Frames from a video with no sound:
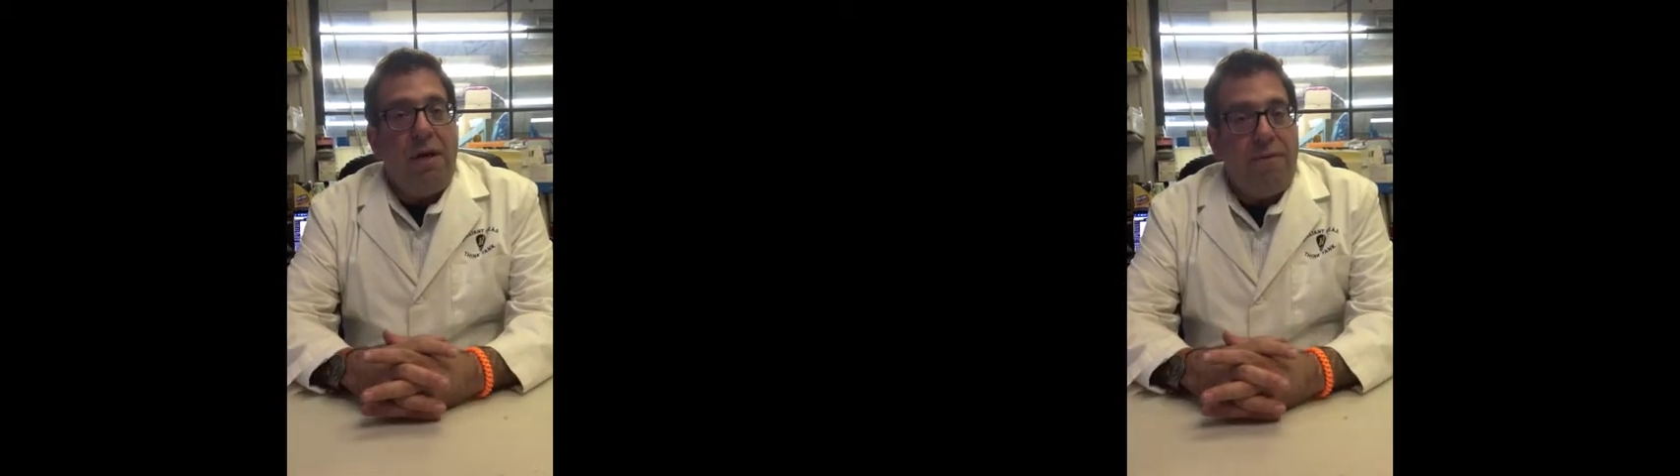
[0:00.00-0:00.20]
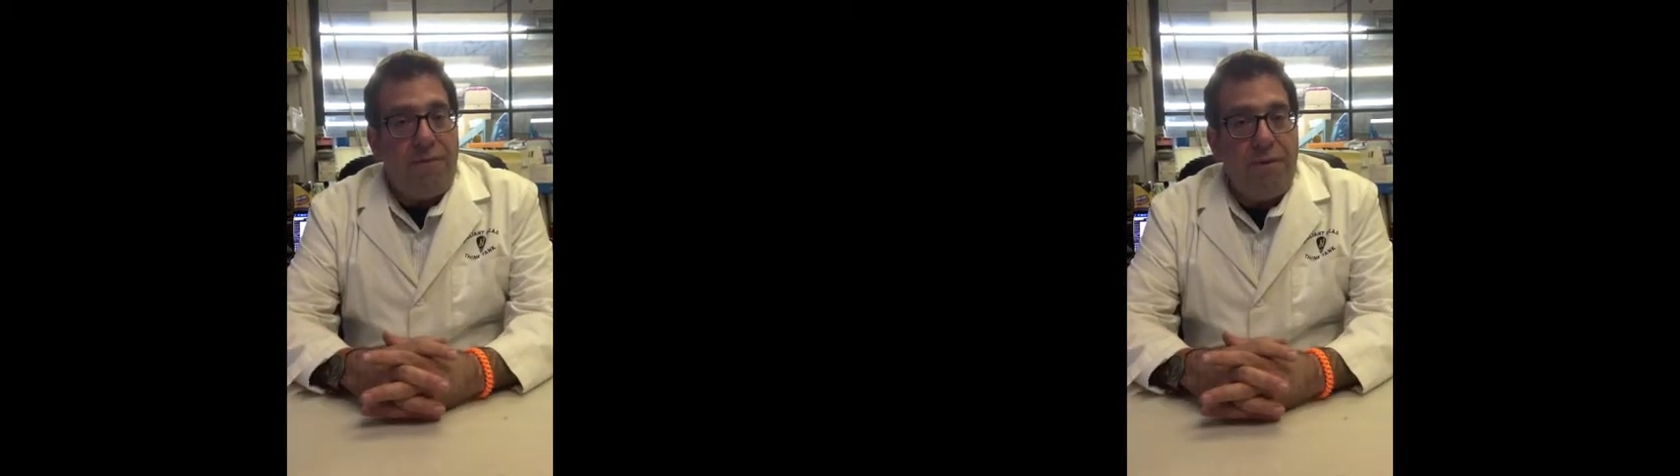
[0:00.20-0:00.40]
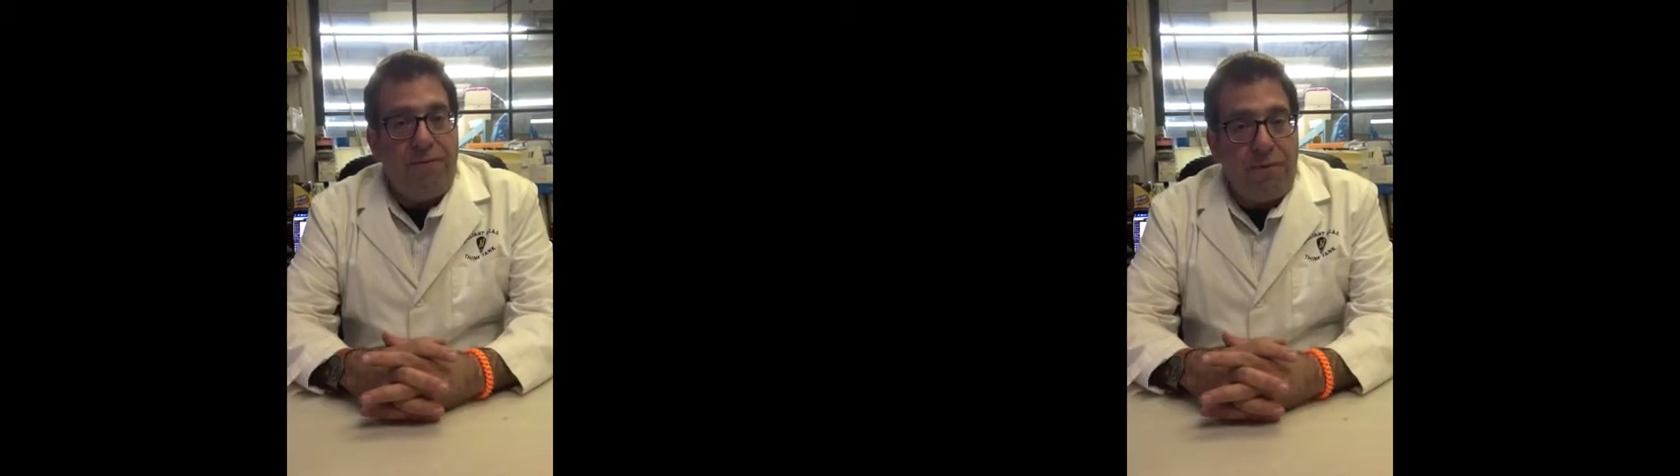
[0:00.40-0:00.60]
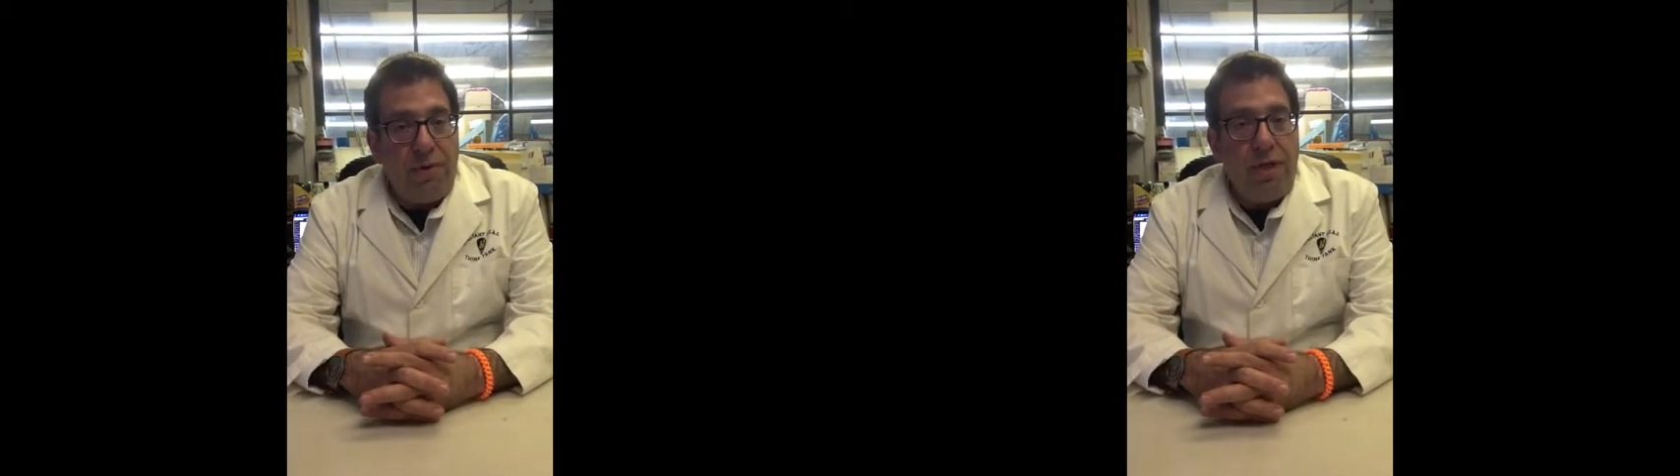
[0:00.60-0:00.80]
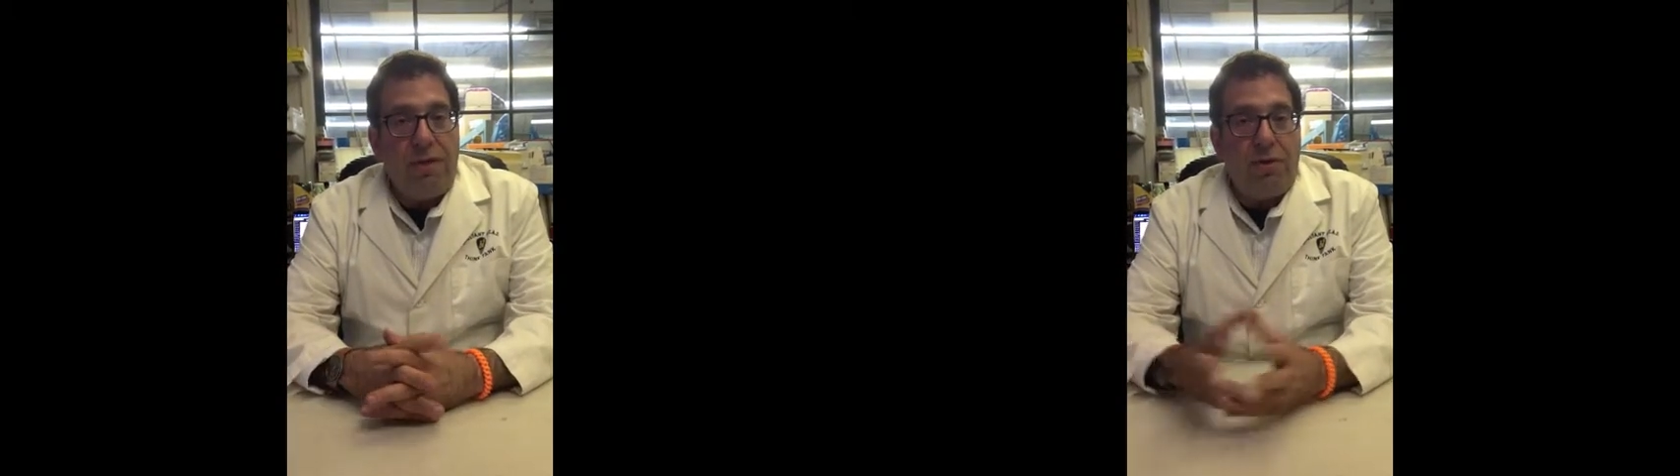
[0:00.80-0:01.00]
feel
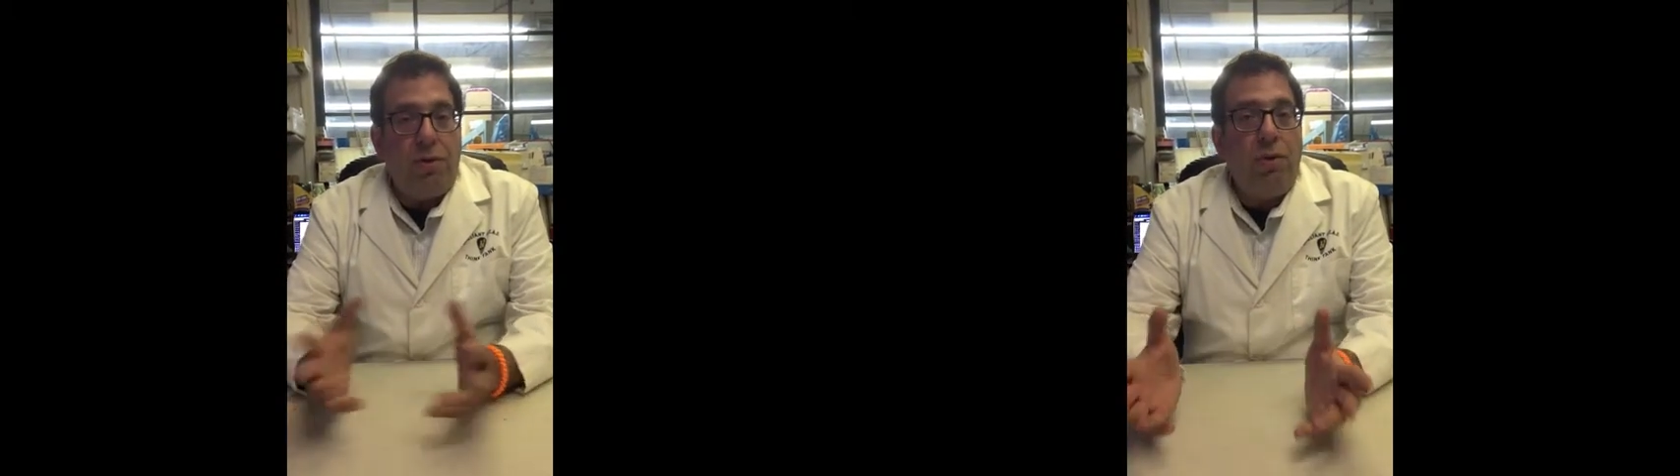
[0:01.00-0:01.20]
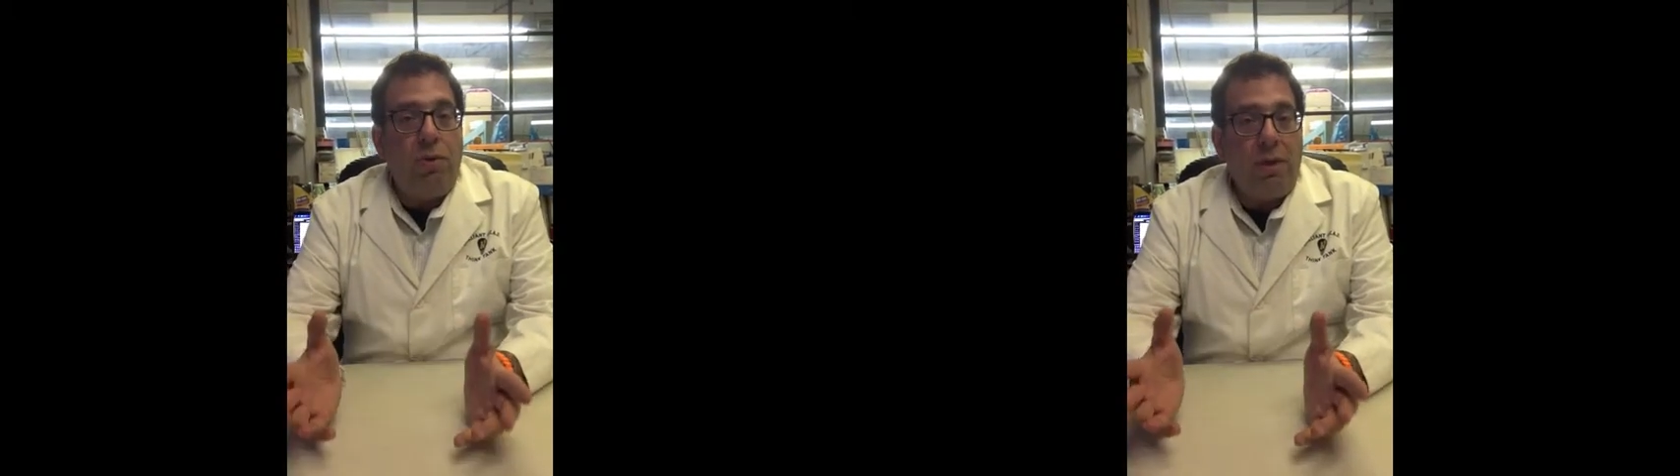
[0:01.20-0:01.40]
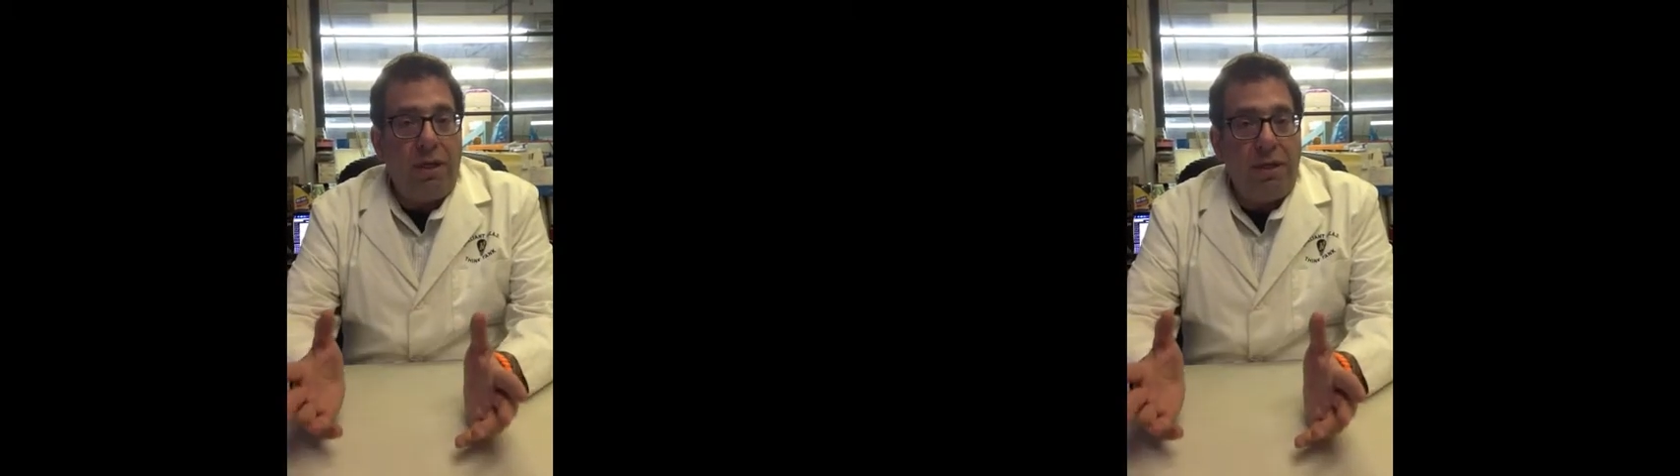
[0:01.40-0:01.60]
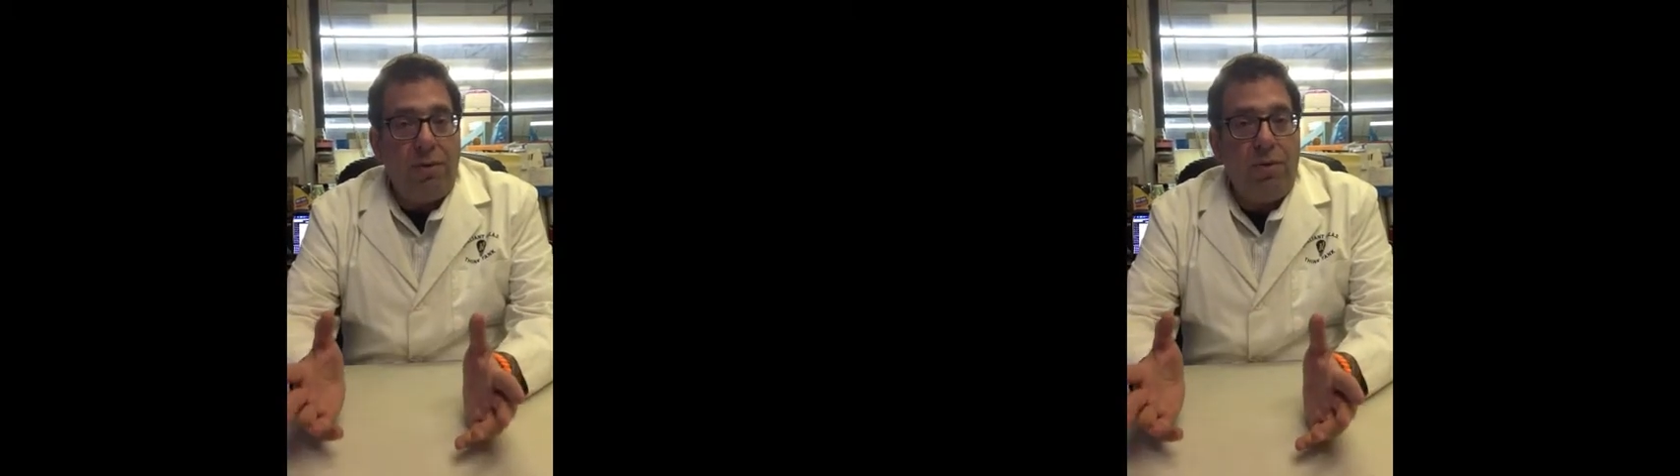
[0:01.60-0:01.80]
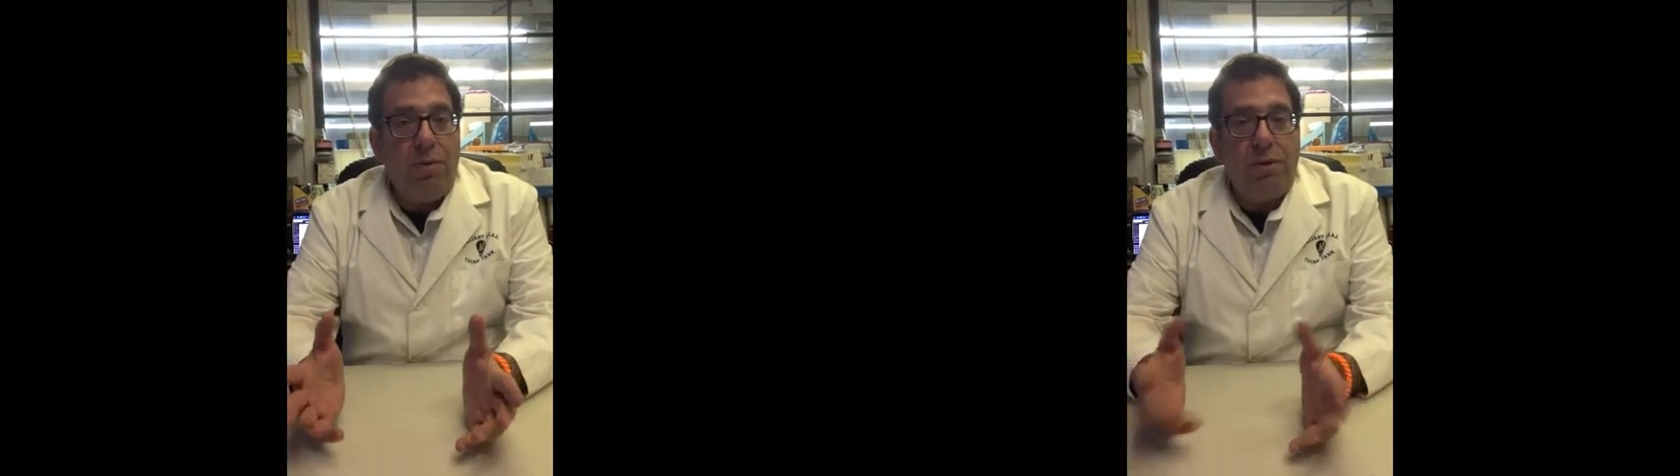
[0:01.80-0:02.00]
free to call in
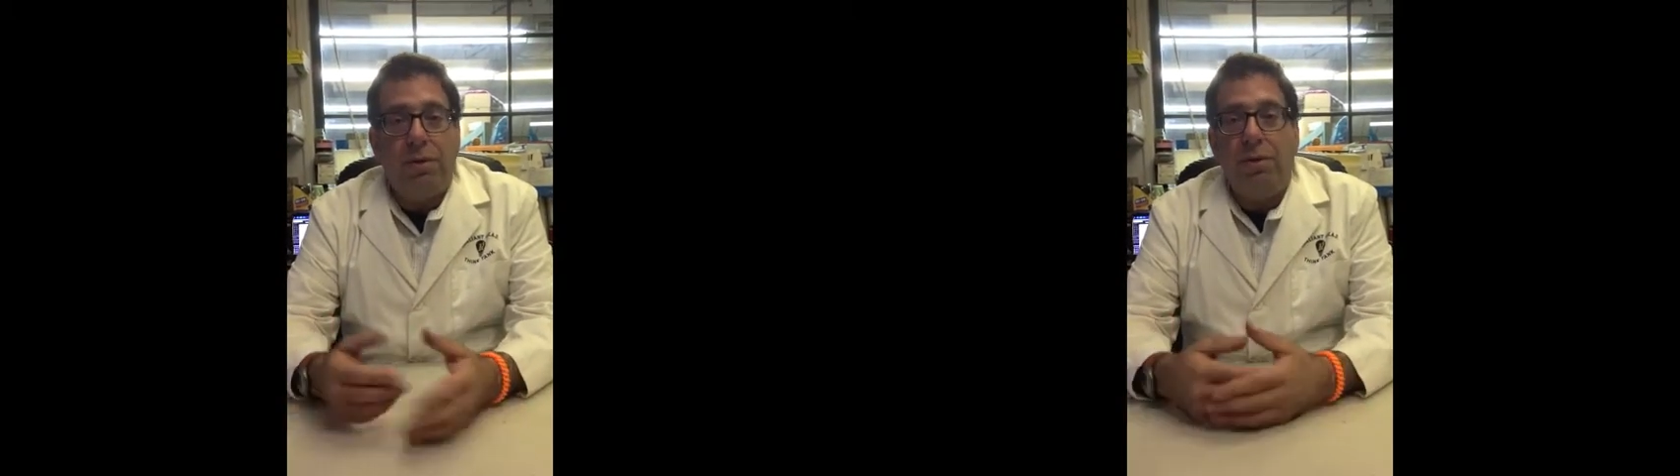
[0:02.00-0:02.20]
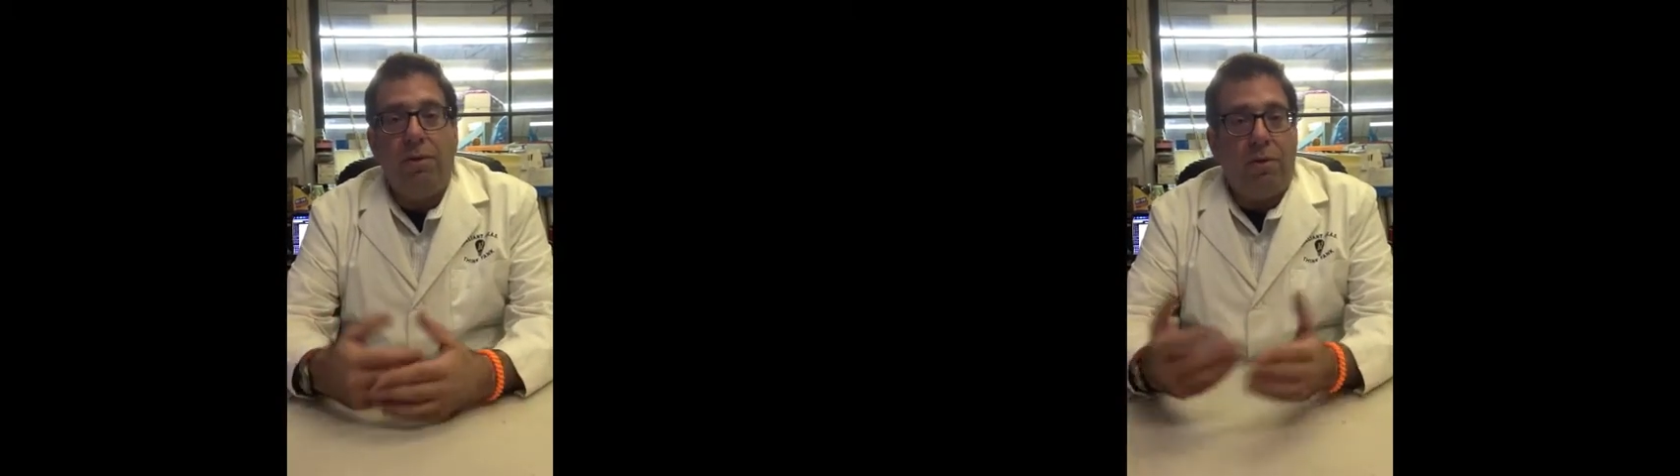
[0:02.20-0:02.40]
an order